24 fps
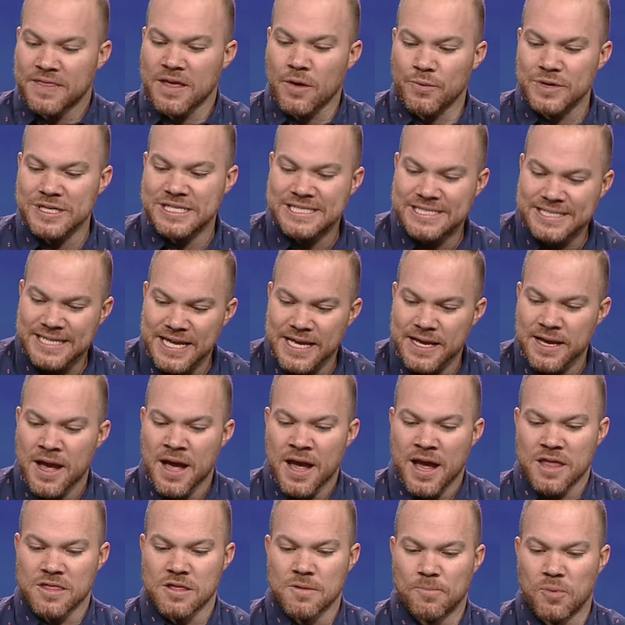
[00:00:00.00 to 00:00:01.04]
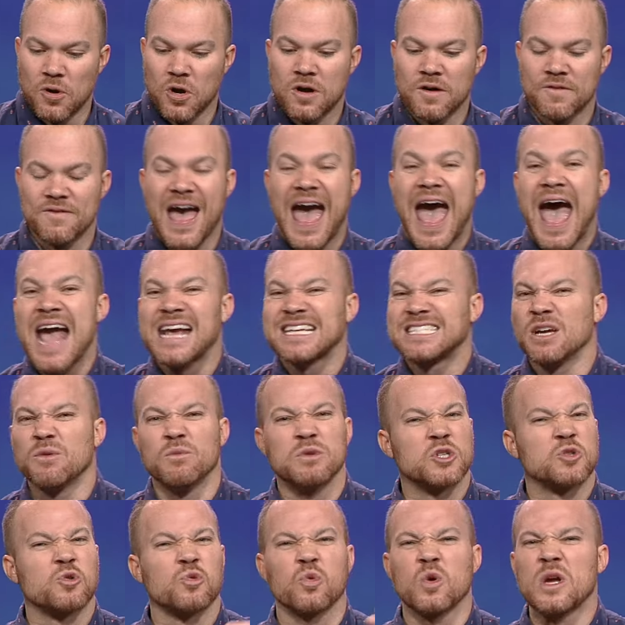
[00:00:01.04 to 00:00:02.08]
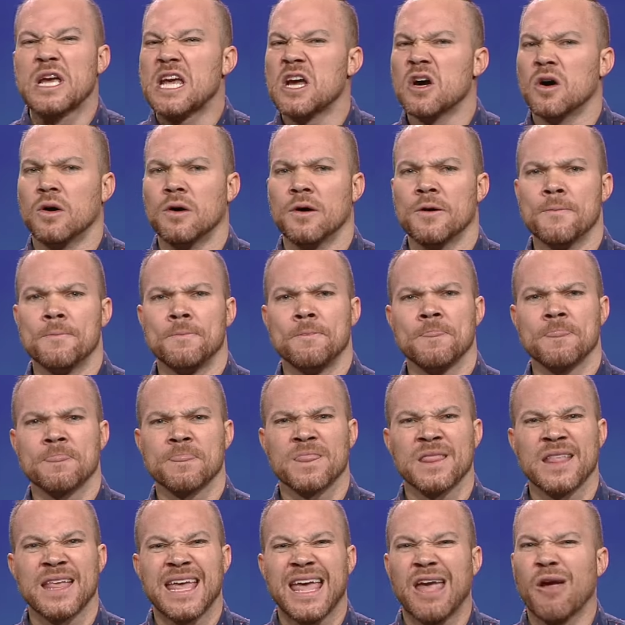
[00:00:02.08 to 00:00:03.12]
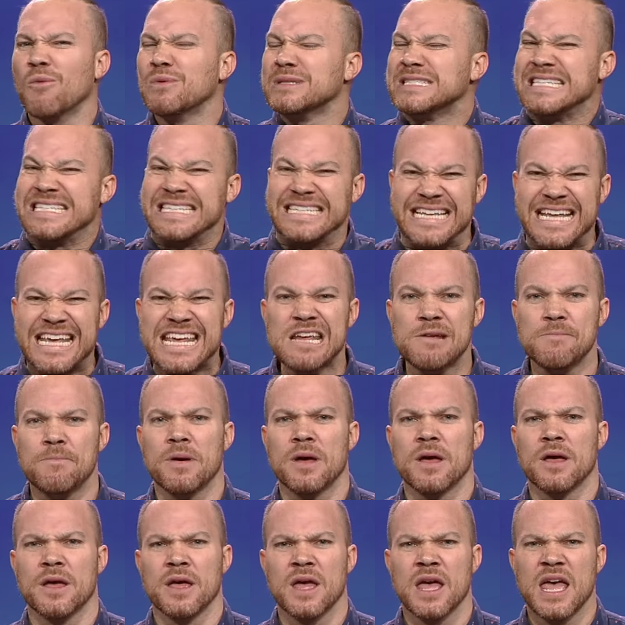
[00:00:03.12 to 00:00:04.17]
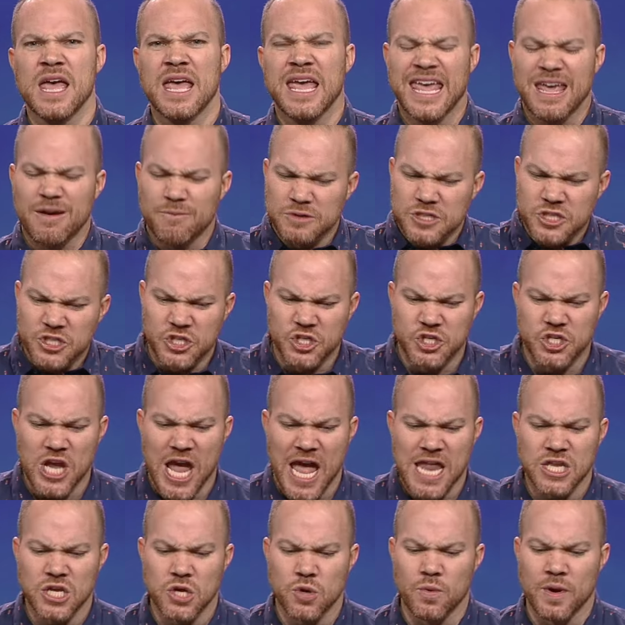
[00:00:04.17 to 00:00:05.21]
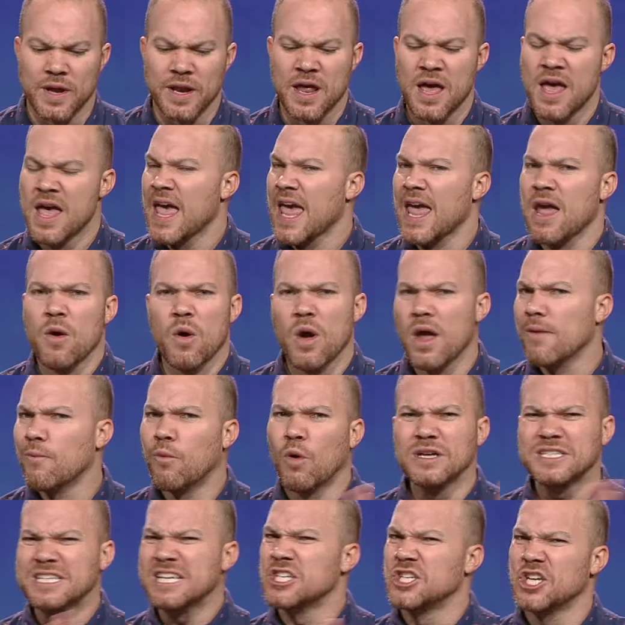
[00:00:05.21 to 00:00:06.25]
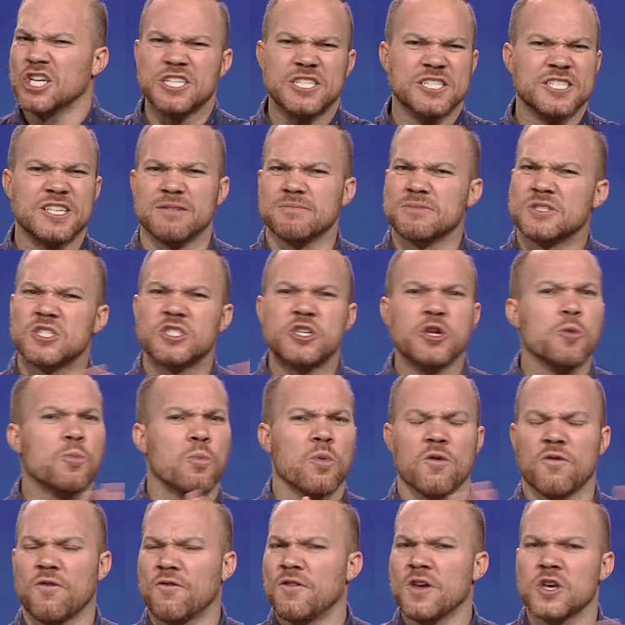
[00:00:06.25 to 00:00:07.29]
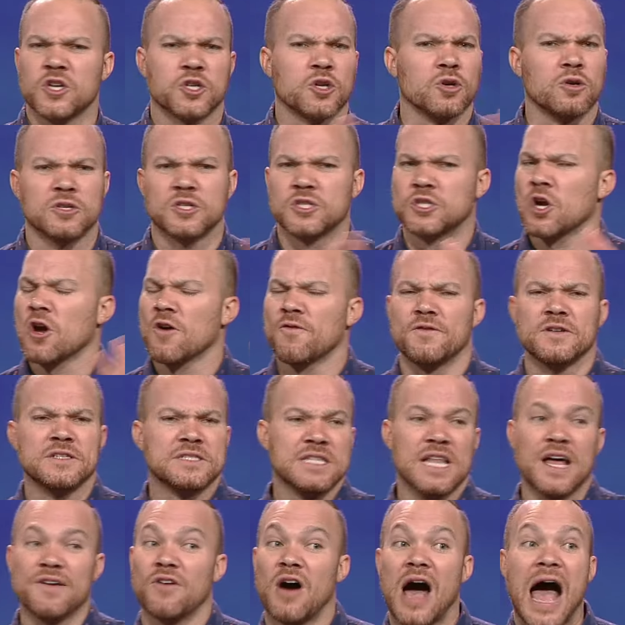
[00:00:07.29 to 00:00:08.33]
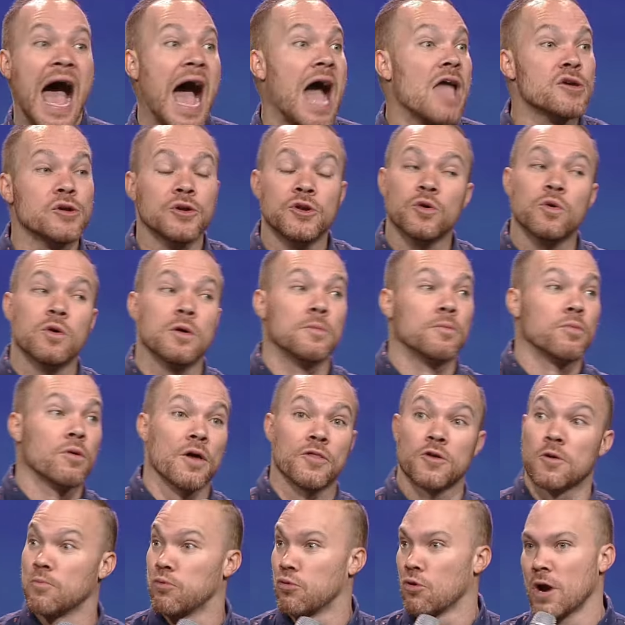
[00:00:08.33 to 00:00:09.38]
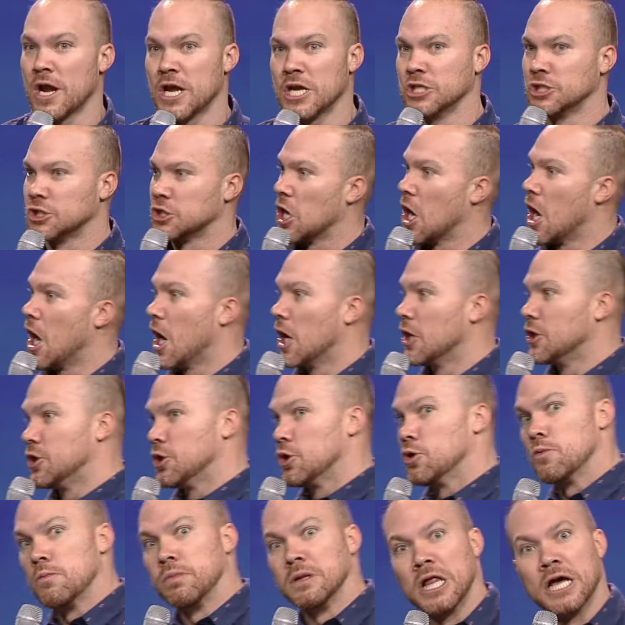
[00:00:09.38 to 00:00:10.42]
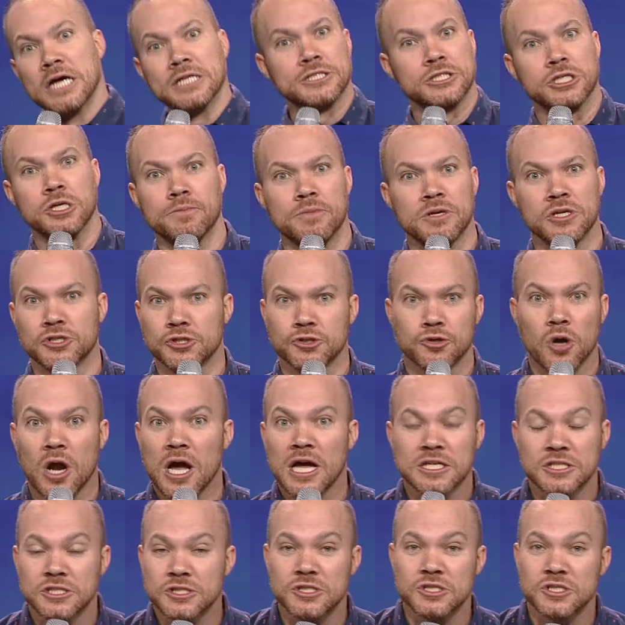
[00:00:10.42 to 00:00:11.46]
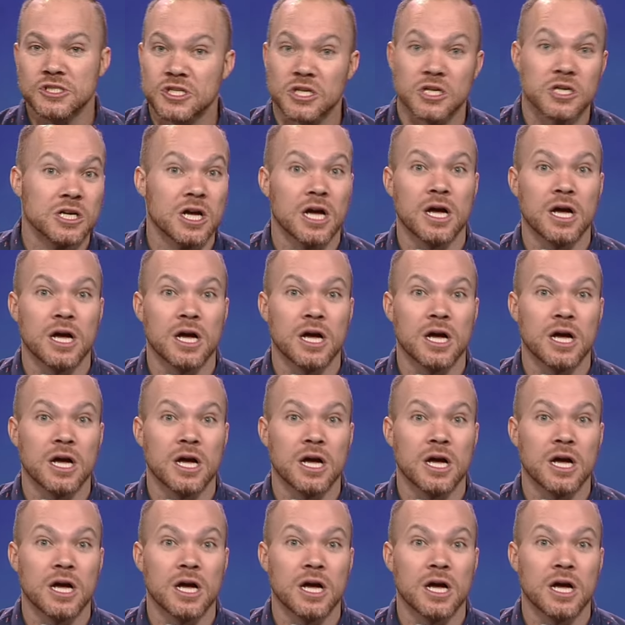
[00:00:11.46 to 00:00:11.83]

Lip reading: that we see in the book of Acts. It was real. It was deep. It was genuine. It wasn't just some superficial, surface level, how you doing, brother? Praise God, too blessed to be stressed.